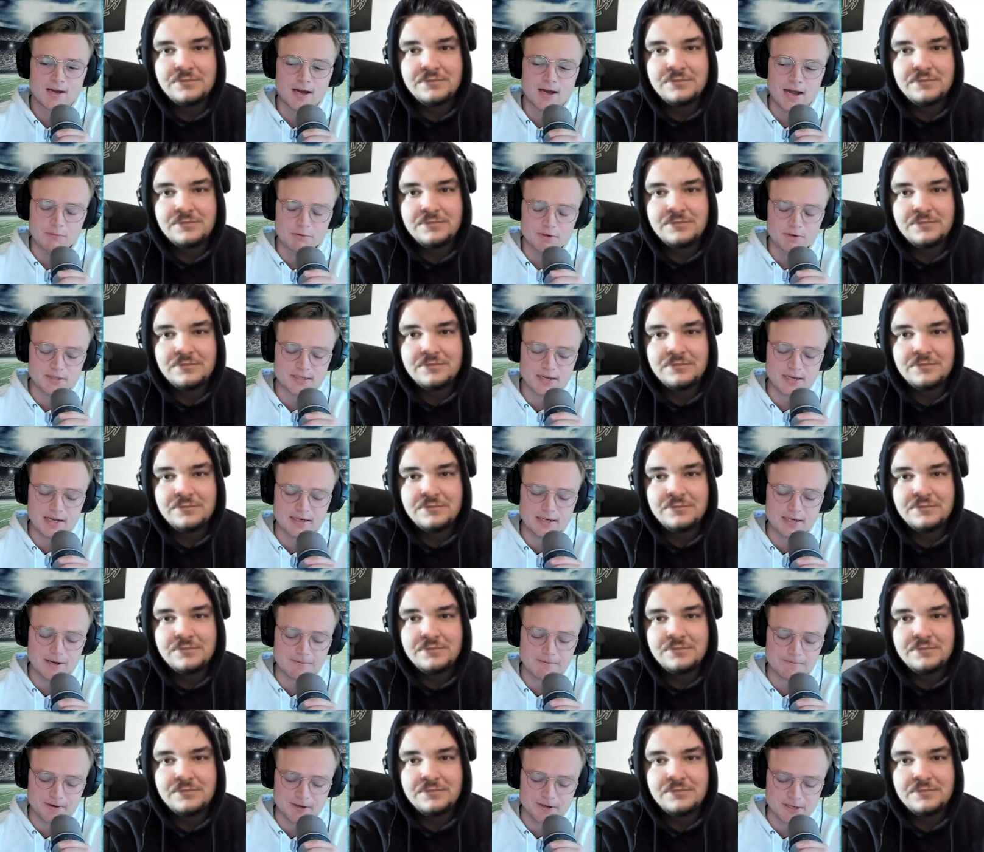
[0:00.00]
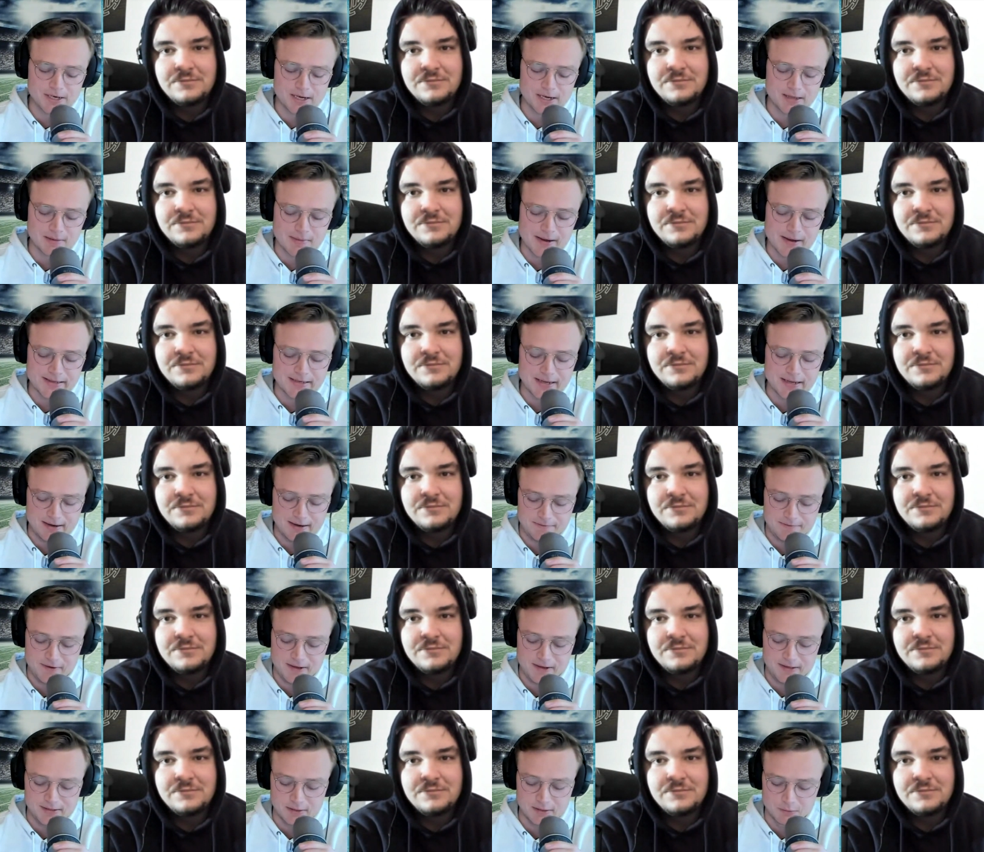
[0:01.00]
Speaker 1: I will say I did appreciate the Montana
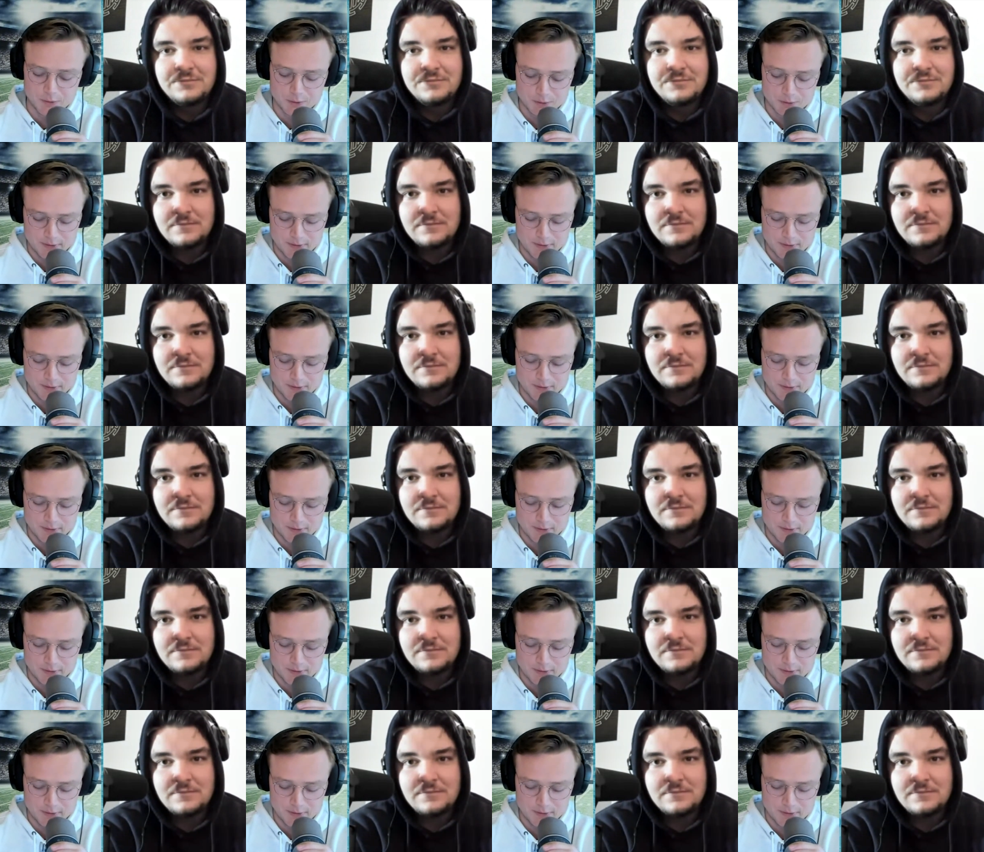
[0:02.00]
fans that were